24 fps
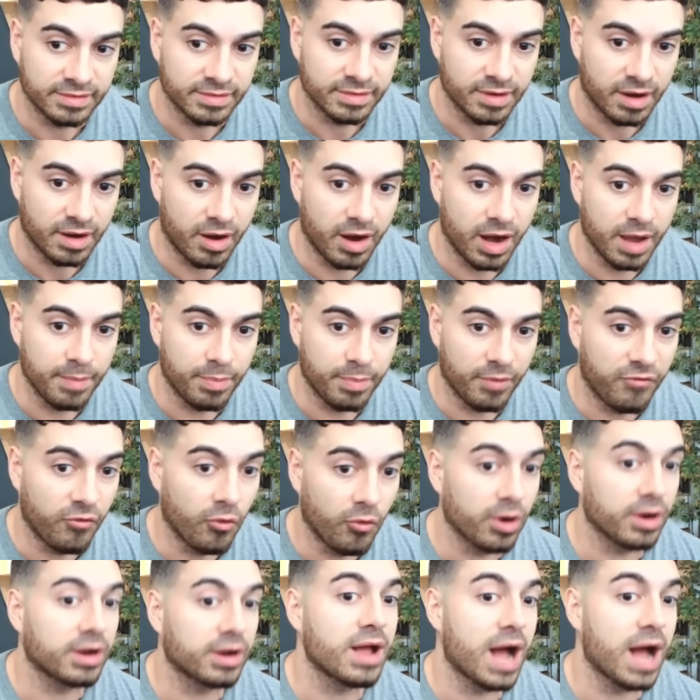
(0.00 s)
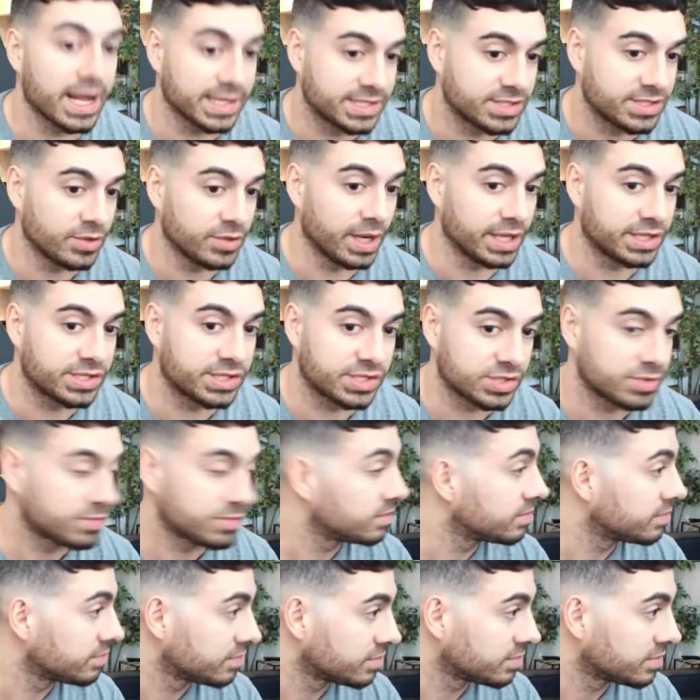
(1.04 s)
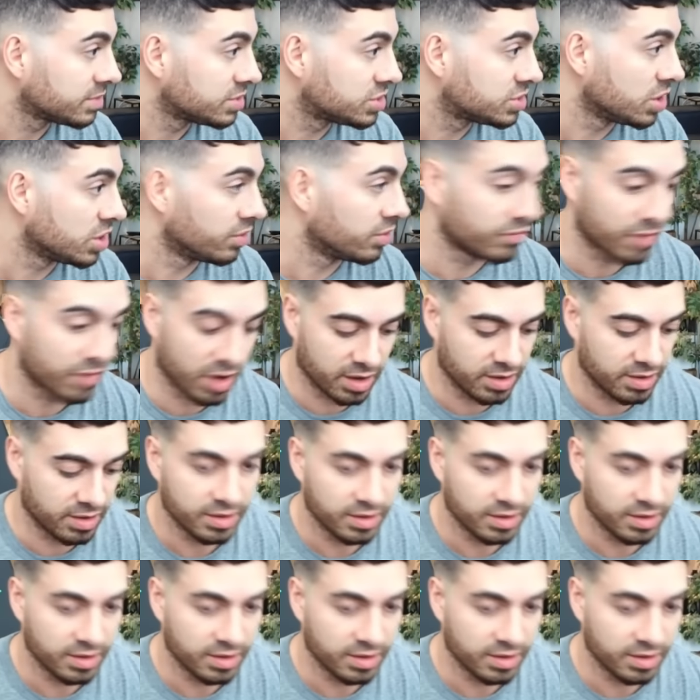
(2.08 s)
All right, before it got to its June run.